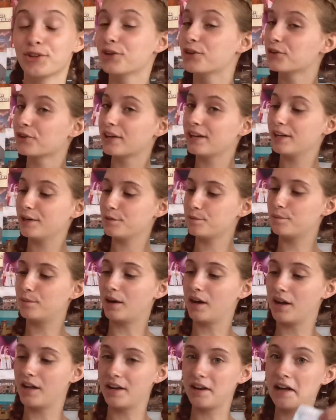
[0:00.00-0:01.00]
green,
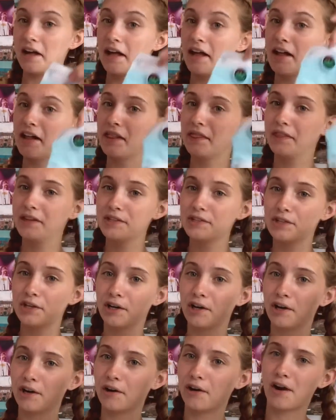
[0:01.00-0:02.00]
but these
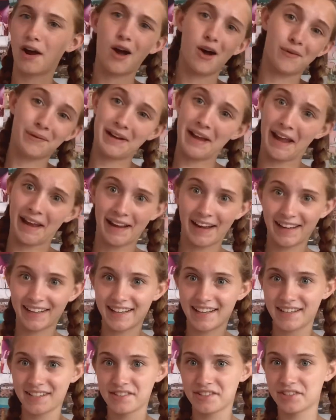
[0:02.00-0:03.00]
are okay, I
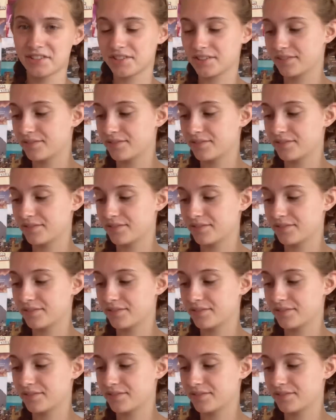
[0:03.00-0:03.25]
guess.